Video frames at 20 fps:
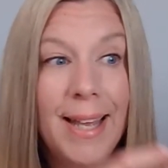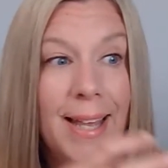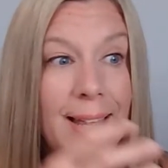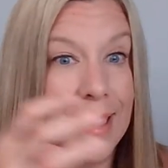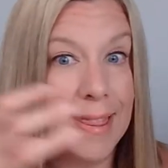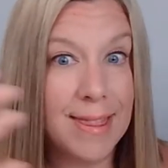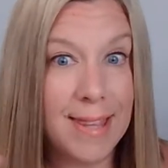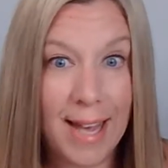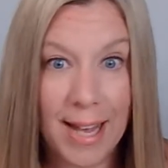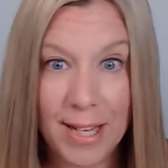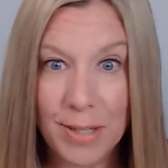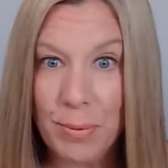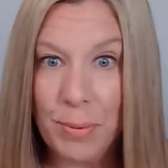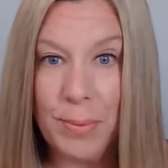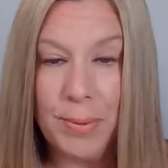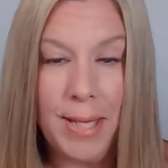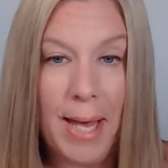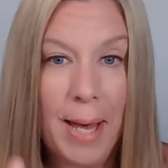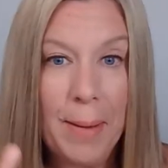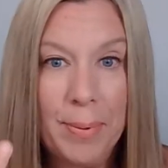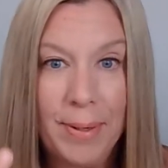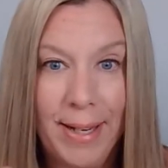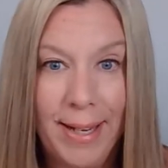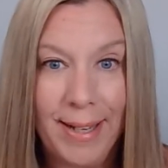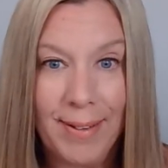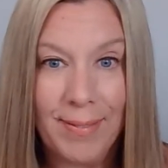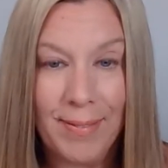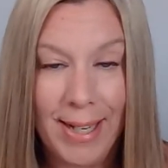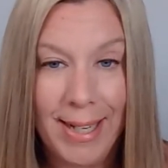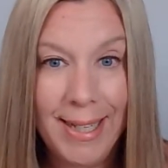that's what was
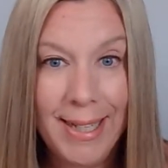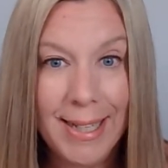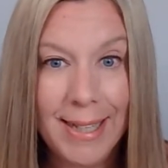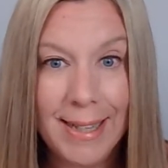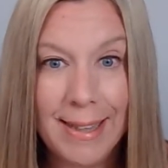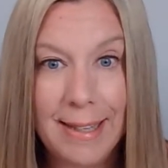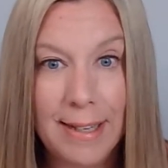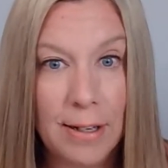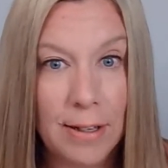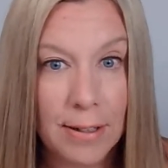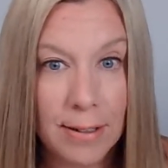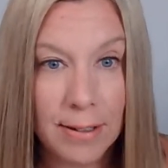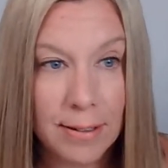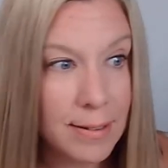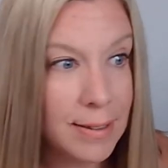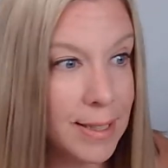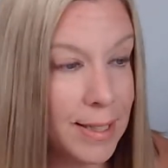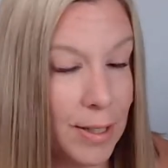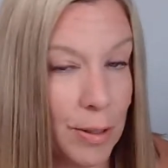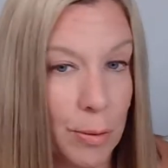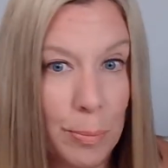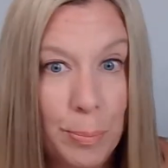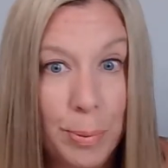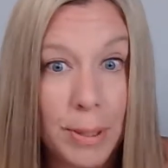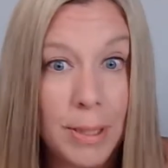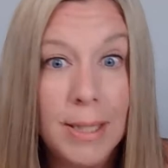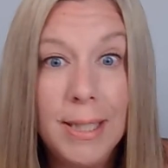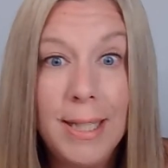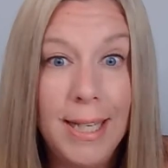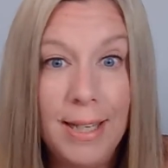happening, right? Their,
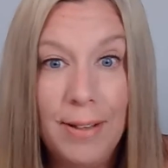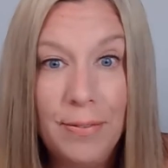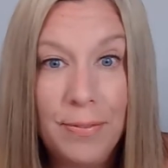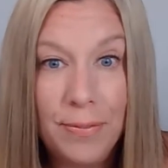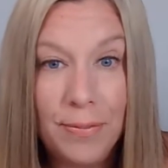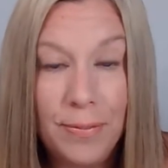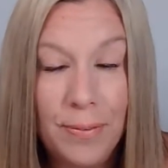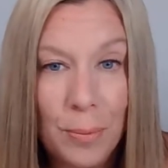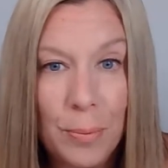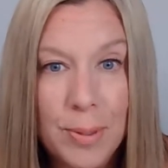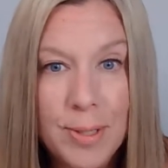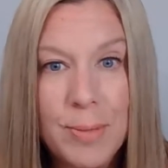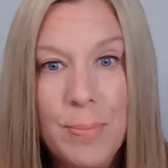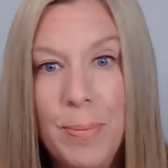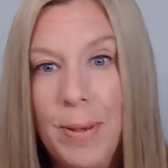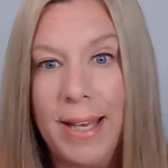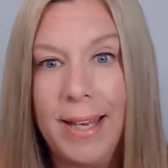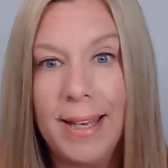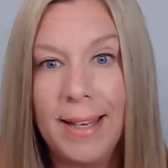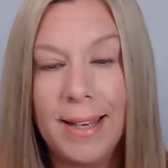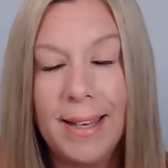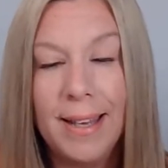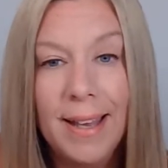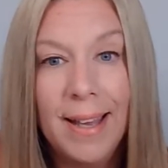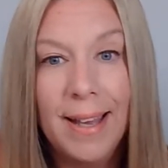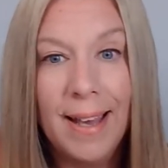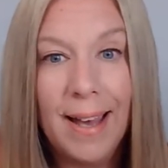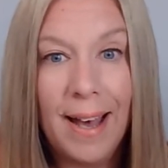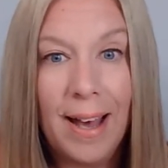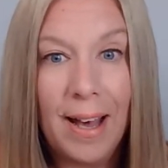belief was being
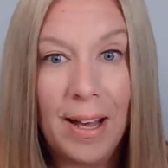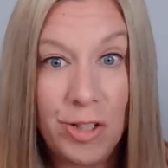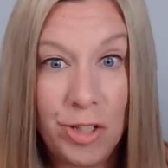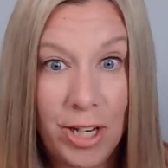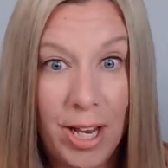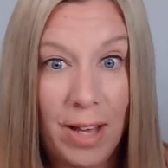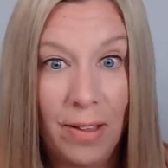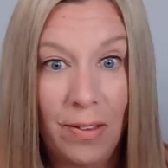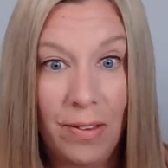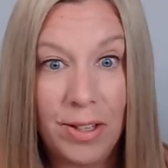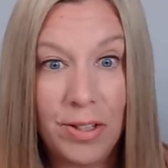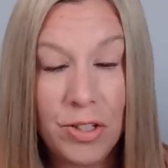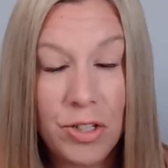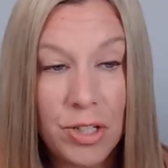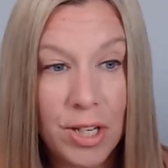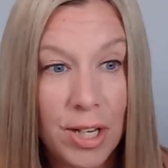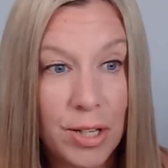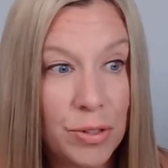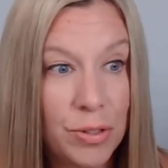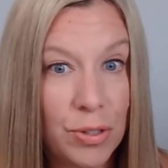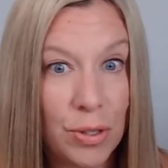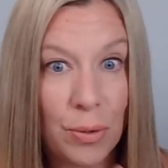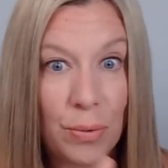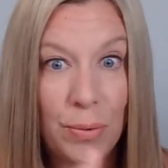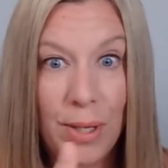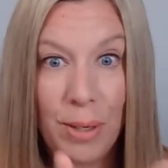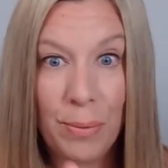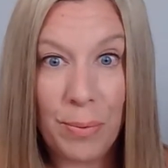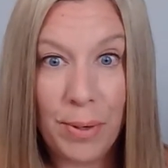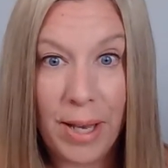challenged. And so
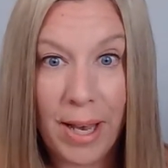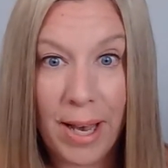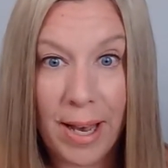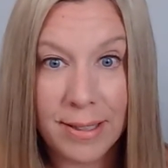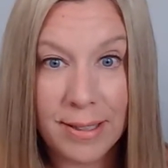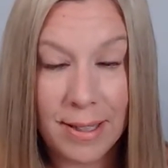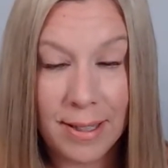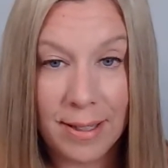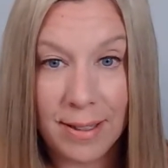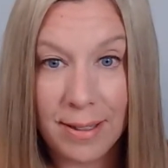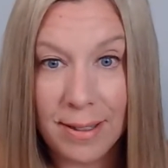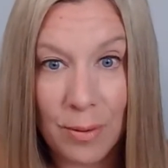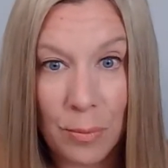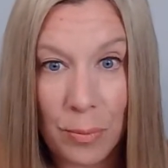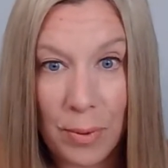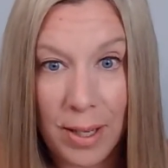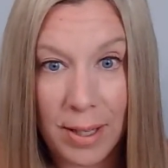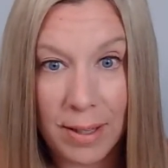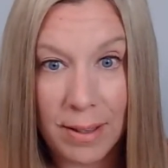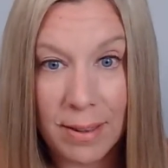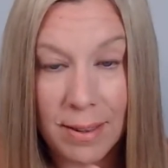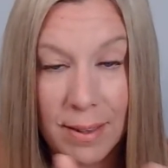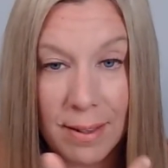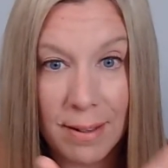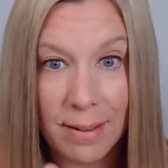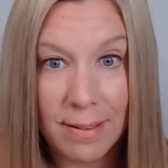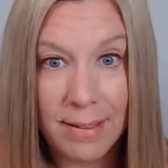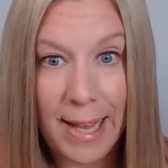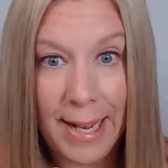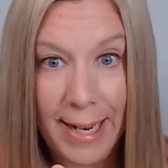they reacted with
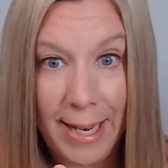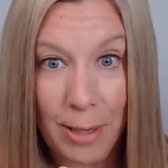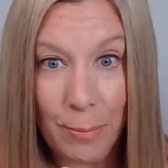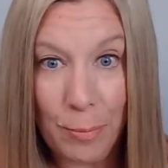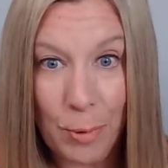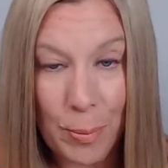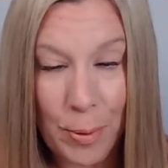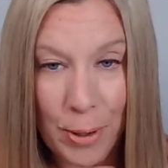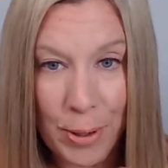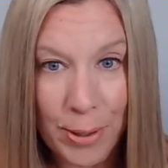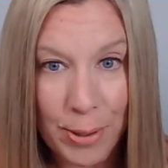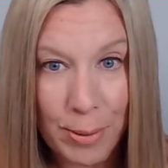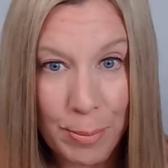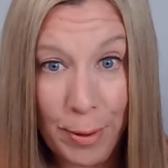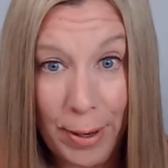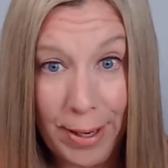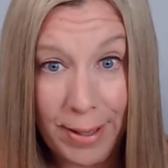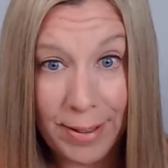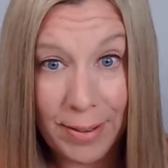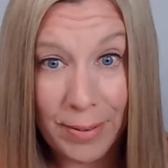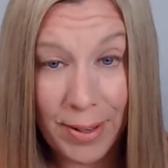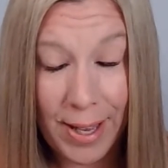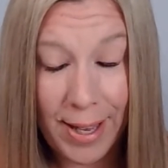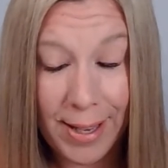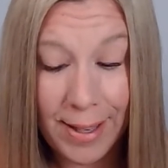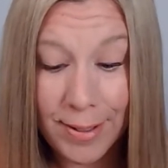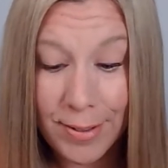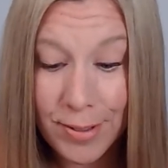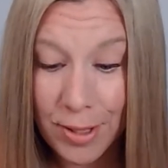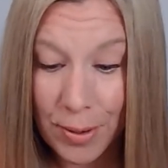that animal part of the brain.
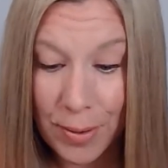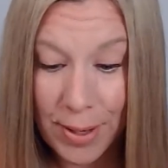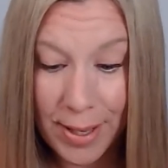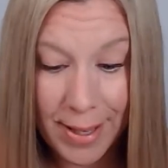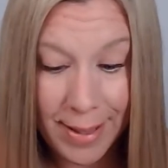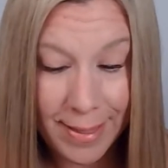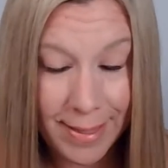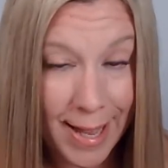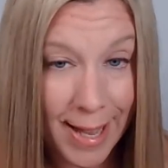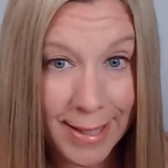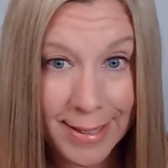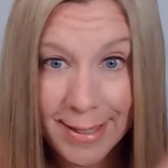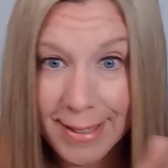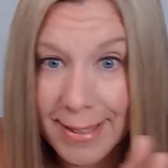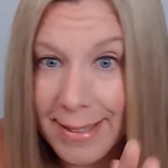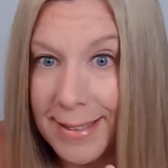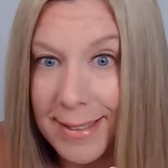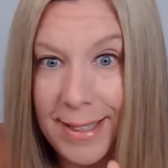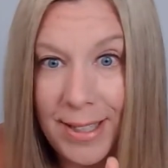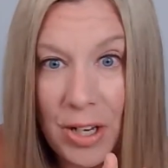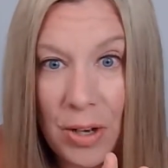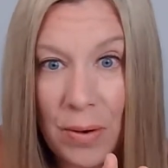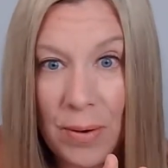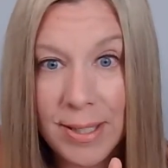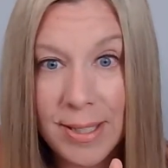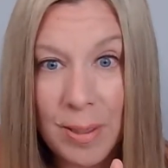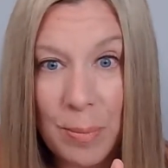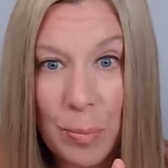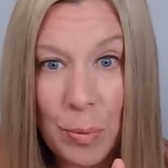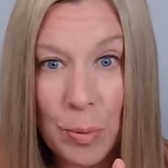Okay. So that's, a
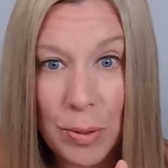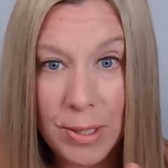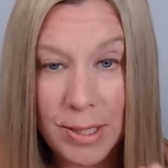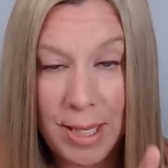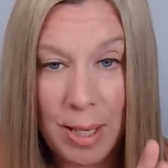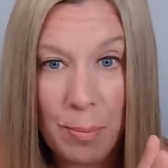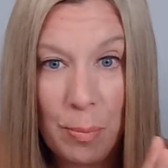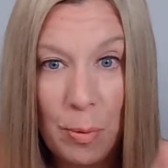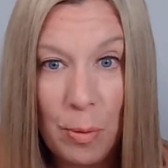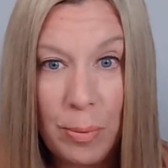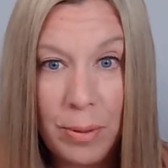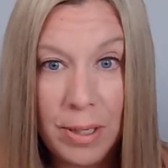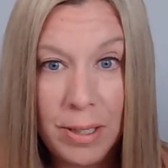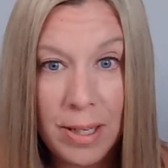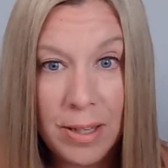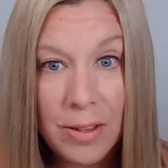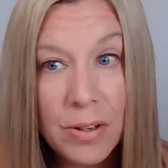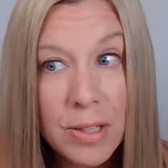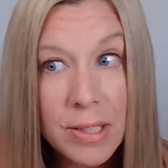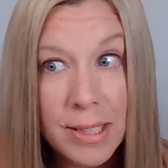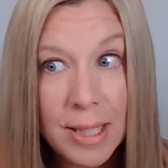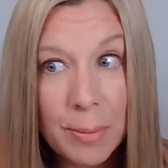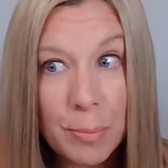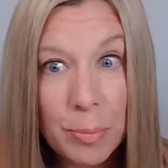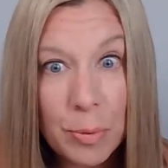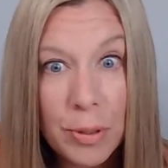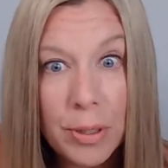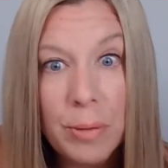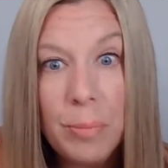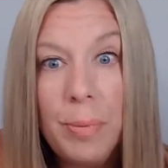simple example. But another
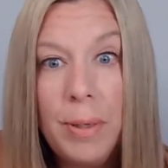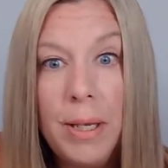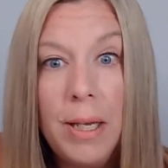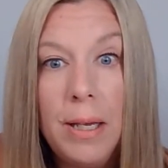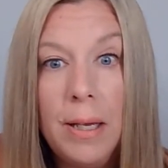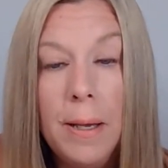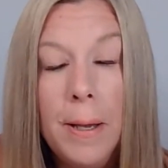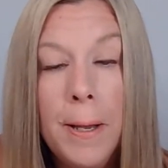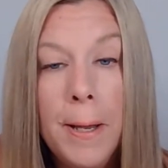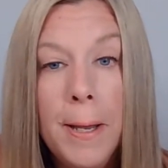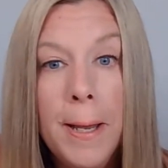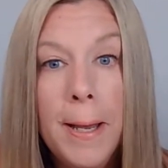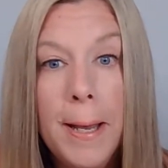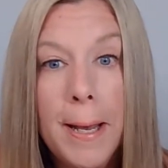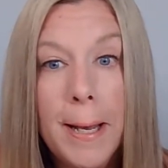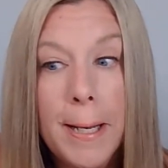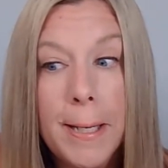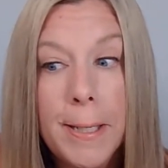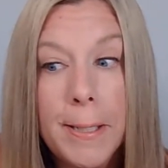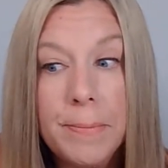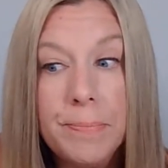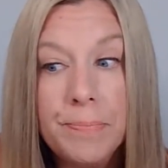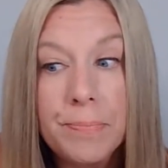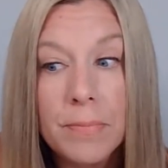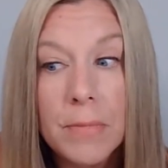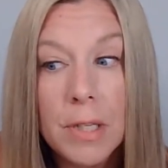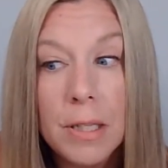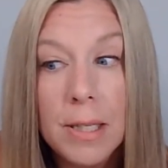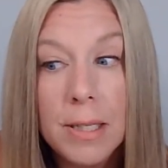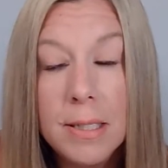example could be,
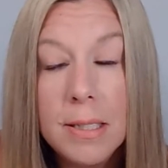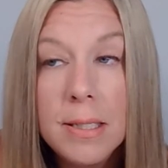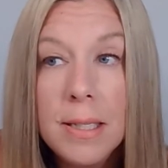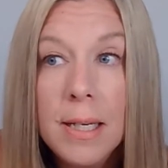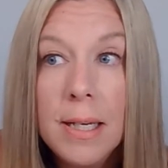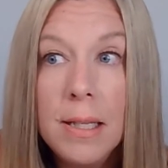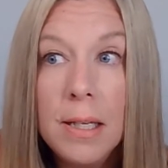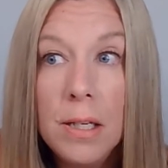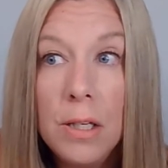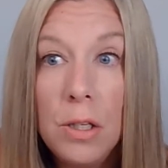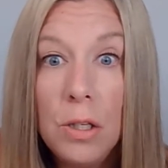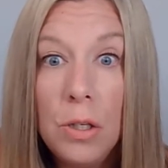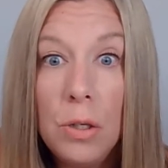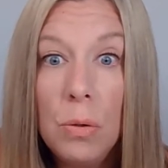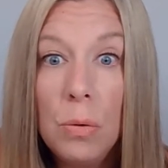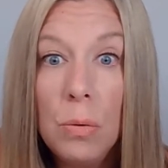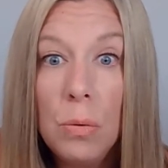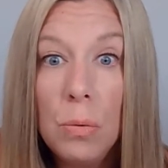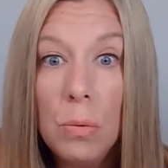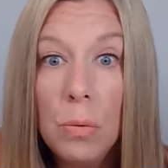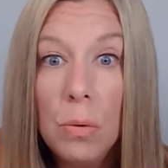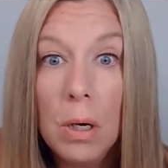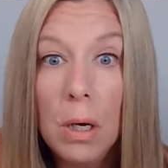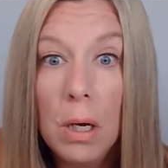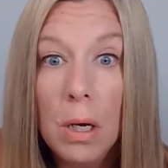let's say that you